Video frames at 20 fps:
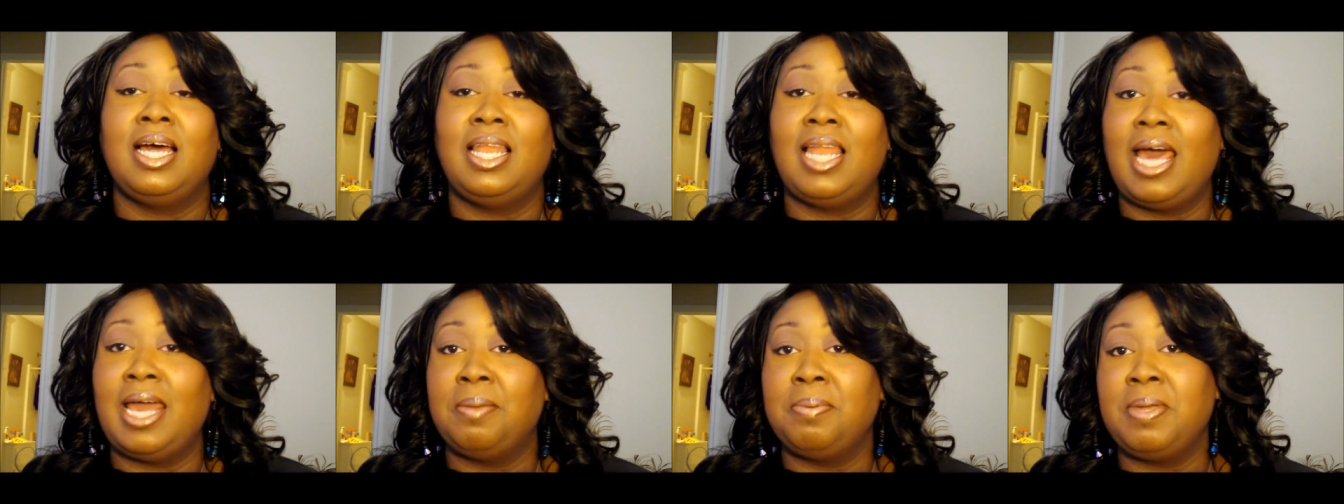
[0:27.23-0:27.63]

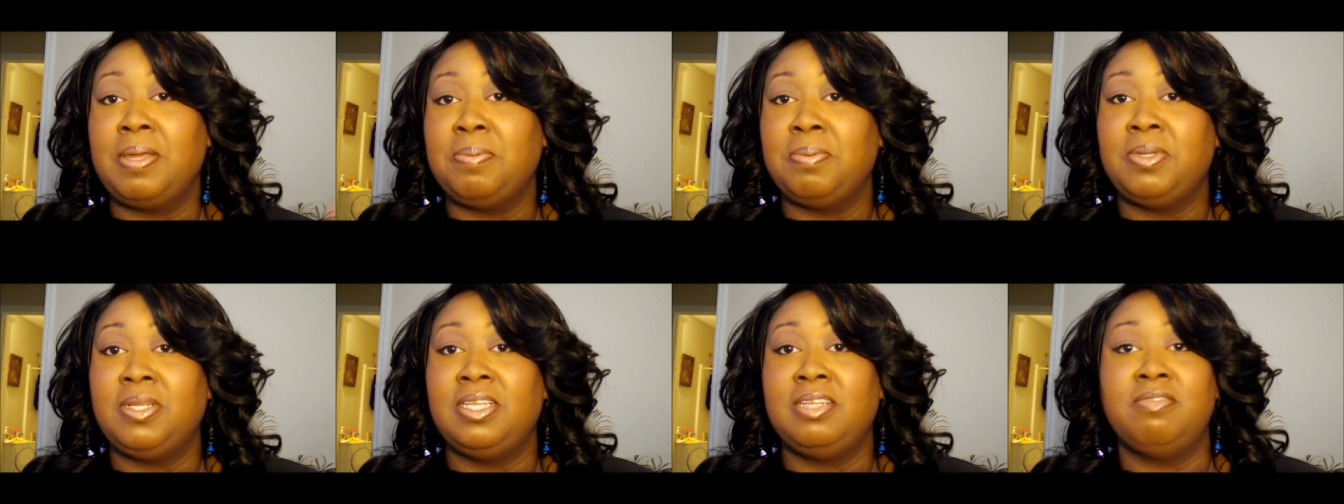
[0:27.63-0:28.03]
A lot of
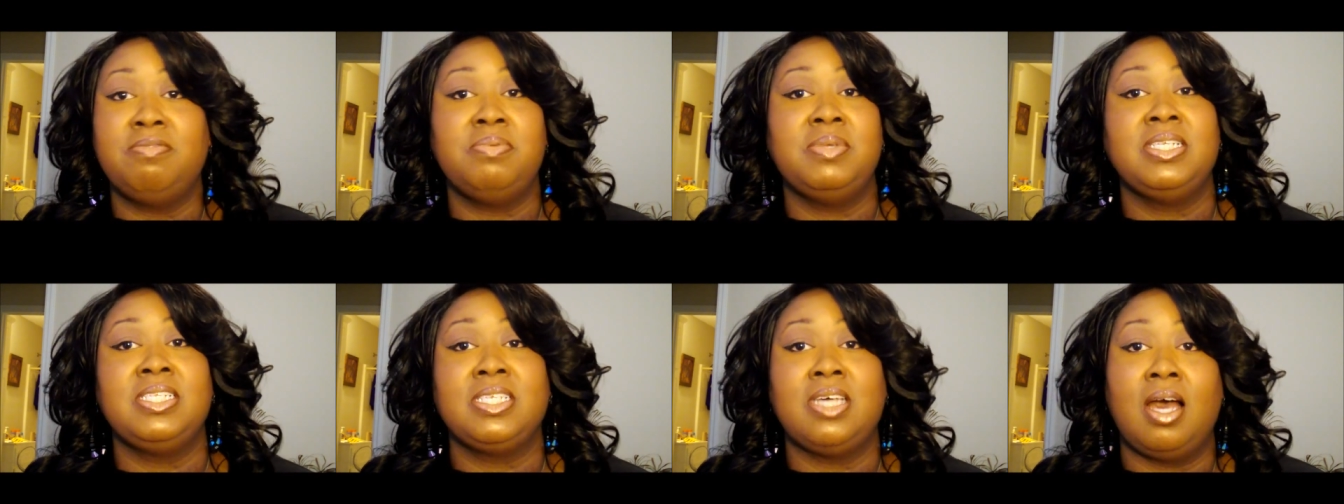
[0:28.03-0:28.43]
people
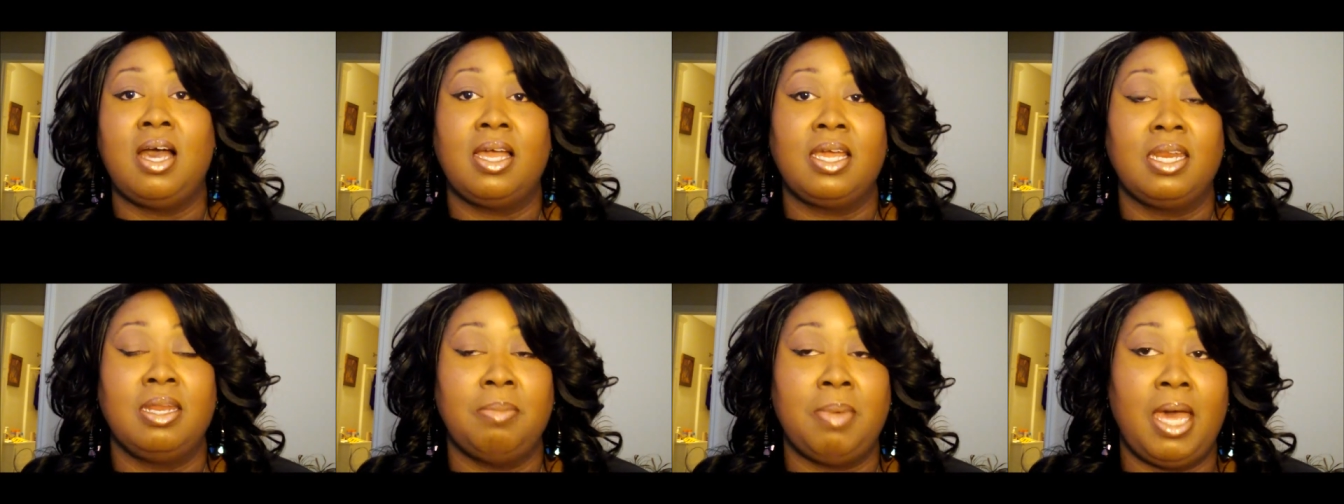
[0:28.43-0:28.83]
have been
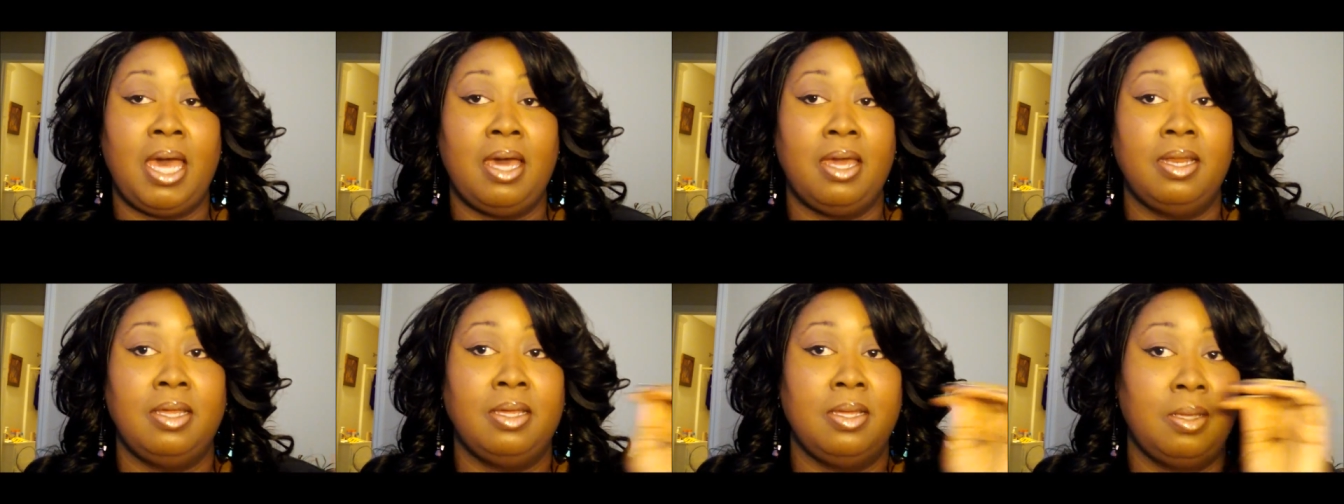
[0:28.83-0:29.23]
talking
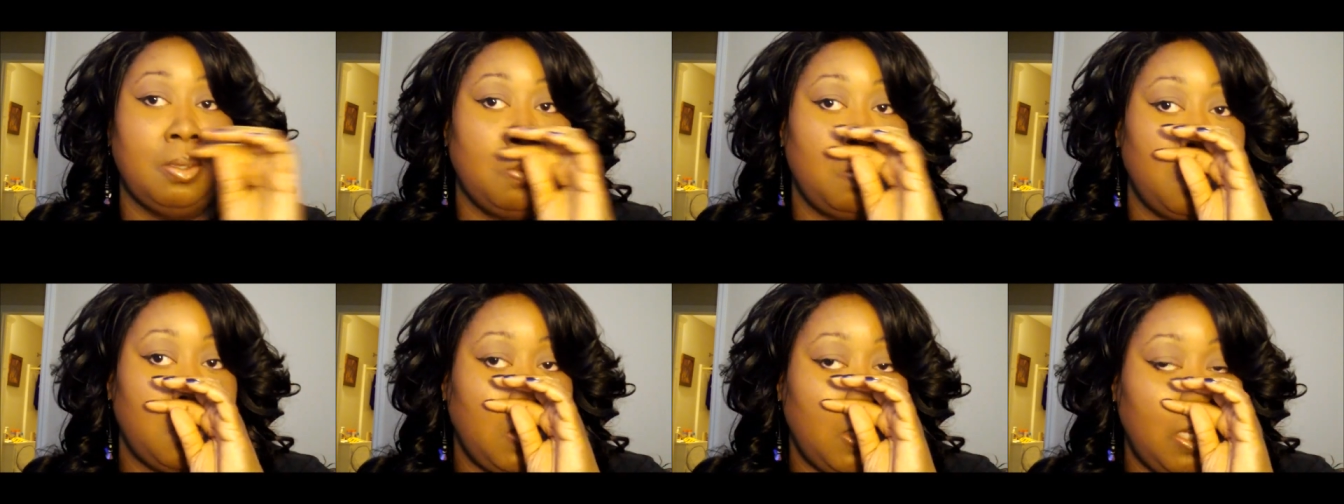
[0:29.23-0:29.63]
about
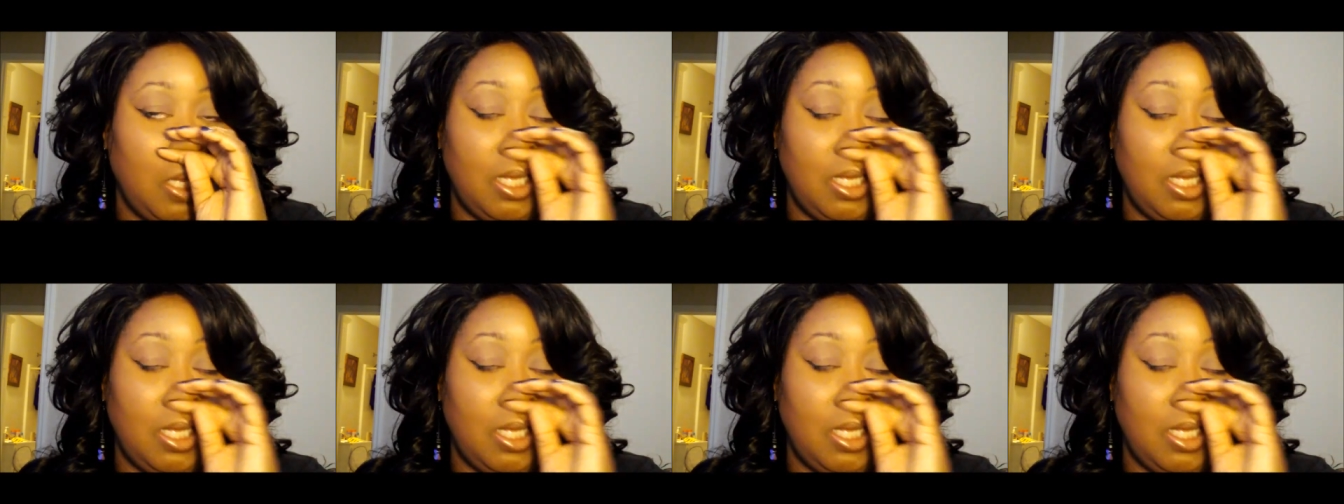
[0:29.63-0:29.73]
them